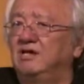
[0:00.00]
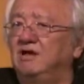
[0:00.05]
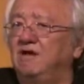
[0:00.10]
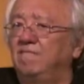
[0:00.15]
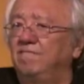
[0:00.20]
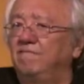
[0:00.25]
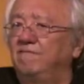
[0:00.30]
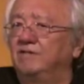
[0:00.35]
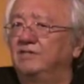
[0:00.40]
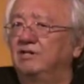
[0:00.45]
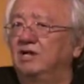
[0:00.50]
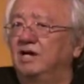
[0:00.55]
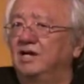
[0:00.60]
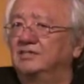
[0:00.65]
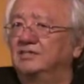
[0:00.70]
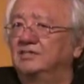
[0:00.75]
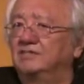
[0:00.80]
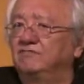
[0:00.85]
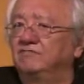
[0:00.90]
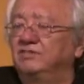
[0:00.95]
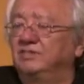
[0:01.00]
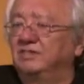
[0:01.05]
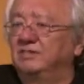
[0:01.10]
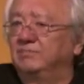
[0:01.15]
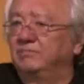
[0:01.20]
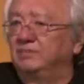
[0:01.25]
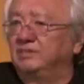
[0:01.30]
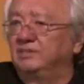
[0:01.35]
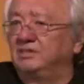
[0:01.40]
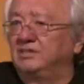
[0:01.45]
philosophy, I
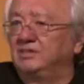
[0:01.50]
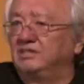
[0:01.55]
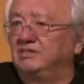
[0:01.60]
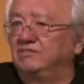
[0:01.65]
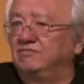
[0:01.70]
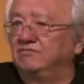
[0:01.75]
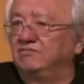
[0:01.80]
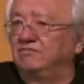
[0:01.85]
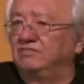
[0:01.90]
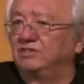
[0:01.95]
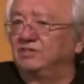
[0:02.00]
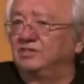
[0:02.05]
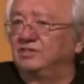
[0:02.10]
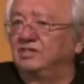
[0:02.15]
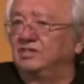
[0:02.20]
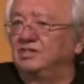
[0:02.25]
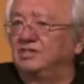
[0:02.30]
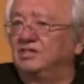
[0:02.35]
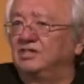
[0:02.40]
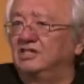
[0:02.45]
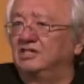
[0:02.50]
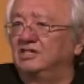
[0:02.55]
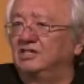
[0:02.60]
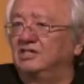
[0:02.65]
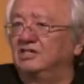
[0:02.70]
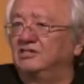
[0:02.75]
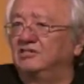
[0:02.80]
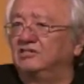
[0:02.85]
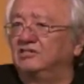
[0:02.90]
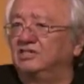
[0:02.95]
believe, uh,
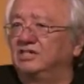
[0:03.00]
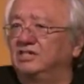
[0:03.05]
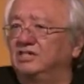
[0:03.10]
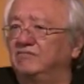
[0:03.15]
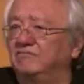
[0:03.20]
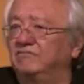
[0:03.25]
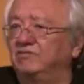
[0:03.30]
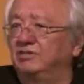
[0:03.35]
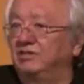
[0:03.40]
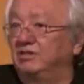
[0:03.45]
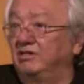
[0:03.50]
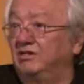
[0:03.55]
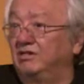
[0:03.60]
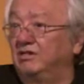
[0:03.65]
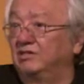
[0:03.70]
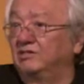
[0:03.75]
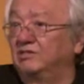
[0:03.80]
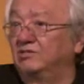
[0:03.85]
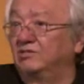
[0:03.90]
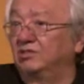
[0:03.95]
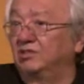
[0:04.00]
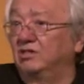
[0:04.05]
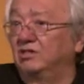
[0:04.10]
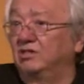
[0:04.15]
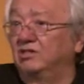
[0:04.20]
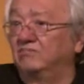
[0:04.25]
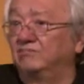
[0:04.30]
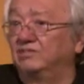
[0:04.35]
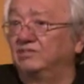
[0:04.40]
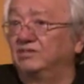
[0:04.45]
in Stanford and also at
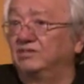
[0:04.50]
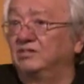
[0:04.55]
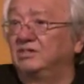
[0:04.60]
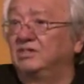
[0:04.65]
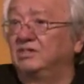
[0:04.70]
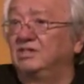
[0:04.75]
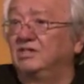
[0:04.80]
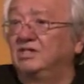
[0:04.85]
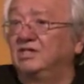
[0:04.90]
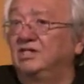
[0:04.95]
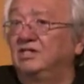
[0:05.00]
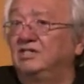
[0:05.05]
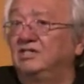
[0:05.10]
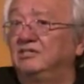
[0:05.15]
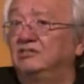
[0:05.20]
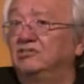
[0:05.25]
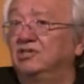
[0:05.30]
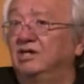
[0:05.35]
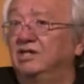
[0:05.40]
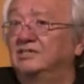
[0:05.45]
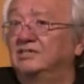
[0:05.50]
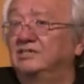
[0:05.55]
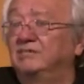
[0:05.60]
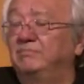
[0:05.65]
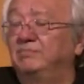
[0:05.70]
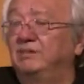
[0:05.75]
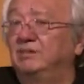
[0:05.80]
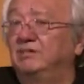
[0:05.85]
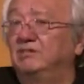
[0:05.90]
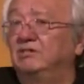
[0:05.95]
Harvard. And he talks
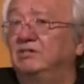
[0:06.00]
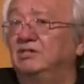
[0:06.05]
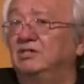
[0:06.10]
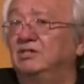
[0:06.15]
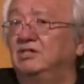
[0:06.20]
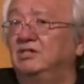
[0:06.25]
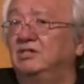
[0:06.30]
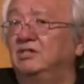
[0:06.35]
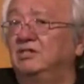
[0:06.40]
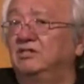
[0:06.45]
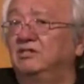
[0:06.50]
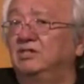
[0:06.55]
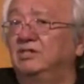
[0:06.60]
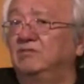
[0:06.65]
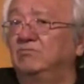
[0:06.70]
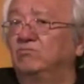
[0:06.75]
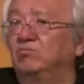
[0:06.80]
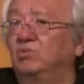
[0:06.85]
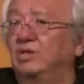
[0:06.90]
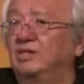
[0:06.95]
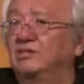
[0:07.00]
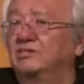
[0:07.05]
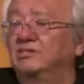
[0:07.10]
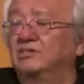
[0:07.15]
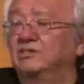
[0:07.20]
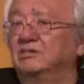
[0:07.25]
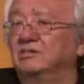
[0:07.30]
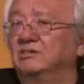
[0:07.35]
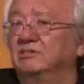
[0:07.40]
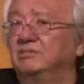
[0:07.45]
about that
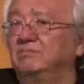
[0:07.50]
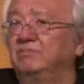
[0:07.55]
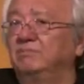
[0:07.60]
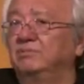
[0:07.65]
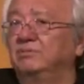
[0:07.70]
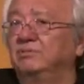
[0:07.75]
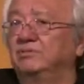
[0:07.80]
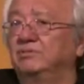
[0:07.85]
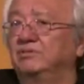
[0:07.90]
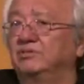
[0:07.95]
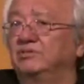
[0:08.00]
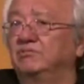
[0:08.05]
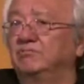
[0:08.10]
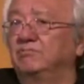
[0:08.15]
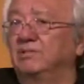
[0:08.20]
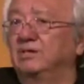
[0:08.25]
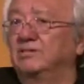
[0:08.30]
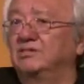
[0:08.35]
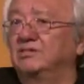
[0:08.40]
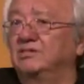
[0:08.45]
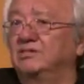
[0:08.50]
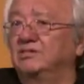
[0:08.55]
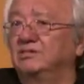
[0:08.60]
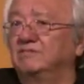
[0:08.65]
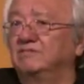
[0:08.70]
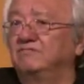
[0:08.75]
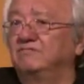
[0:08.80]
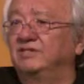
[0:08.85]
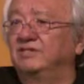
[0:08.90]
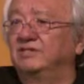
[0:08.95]
Russell, Bertrand
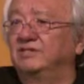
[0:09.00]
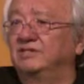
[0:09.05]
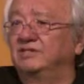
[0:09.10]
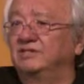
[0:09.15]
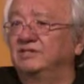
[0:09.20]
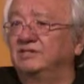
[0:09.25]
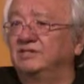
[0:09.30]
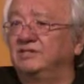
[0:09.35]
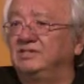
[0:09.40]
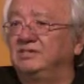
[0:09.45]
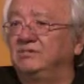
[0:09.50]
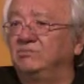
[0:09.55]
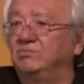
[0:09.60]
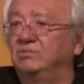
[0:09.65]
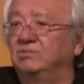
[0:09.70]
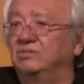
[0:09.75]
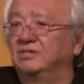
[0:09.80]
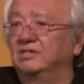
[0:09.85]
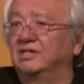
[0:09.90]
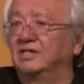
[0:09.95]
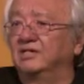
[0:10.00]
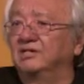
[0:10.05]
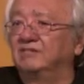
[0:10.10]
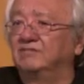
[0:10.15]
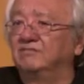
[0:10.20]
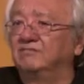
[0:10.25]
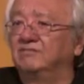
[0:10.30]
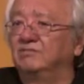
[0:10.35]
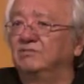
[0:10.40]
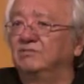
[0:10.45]
Russell, and Wittgenstein were the kind
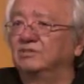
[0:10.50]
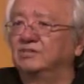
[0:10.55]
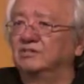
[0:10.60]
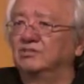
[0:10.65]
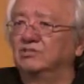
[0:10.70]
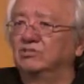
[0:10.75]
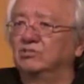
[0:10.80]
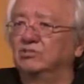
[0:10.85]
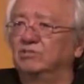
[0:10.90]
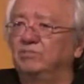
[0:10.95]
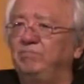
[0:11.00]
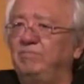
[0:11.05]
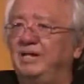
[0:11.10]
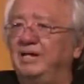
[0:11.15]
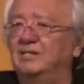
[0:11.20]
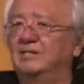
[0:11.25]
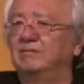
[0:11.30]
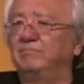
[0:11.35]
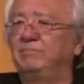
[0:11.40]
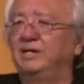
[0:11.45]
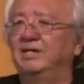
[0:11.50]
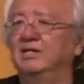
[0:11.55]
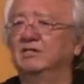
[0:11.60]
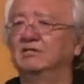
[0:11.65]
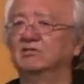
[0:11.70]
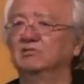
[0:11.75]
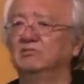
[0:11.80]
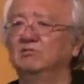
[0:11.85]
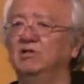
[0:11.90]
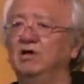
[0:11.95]
of, there was a sort of
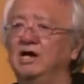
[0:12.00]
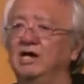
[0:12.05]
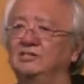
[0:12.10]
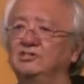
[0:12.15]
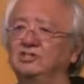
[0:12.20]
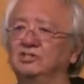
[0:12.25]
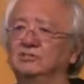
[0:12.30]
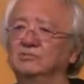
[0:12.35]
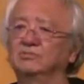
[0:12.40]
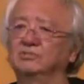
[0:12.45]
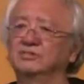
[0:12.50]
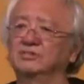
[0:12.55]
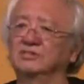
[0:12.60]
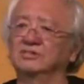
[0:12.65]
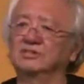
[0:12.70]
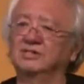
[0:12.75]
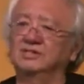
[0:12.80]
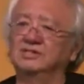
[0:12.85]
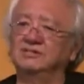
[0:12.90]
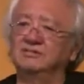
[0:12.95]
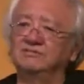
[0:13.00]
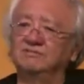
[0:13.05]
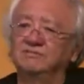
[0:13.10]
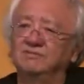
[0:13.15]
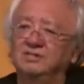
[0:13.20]
mathematical logic, was the kind of